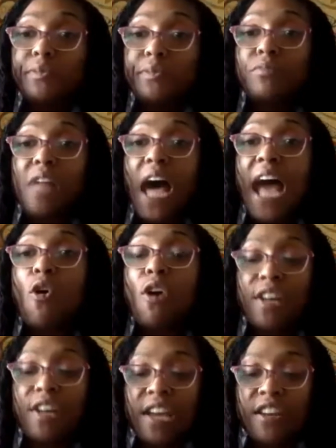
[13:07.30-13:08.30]
Like, or
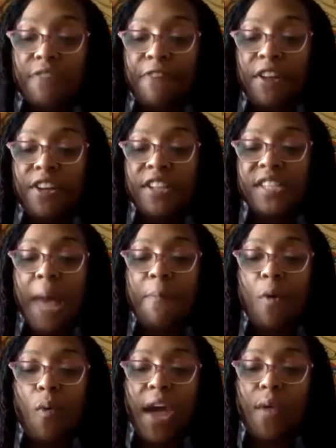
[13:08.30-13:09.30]
getting feeling the type
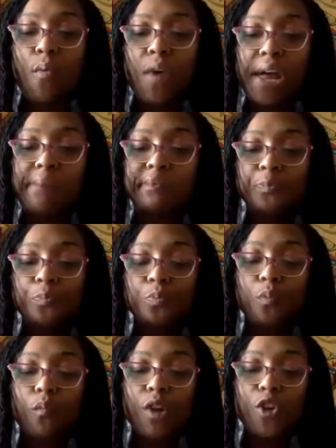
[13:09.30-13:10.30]
of way when
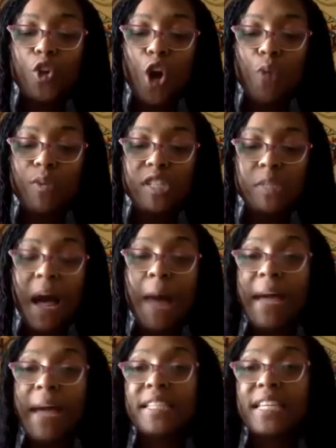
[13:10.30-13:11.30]
you don't
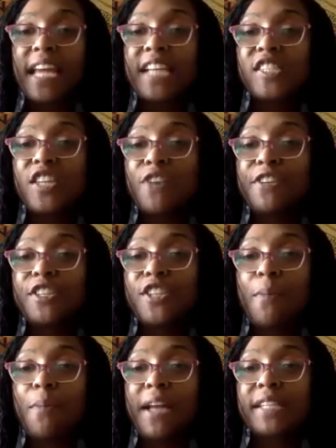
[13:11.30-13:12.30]
respond back to their stuff in a
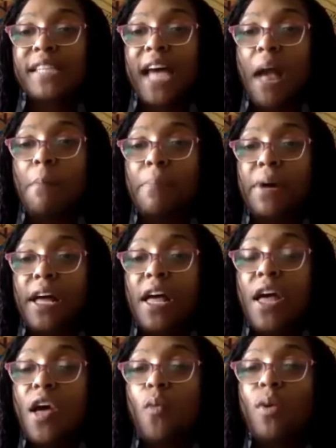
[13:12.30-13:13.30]
certain amount of time, but
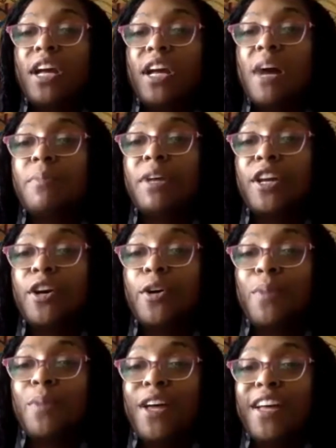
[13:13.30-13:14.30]
when it come to
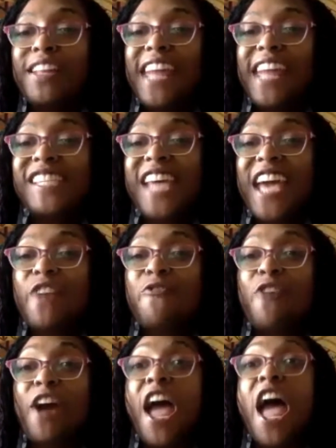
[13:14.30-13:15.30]
them, they take it
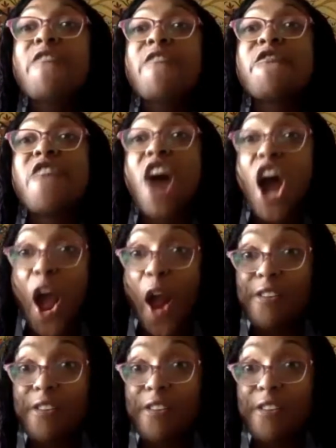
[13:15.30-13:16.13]
forever.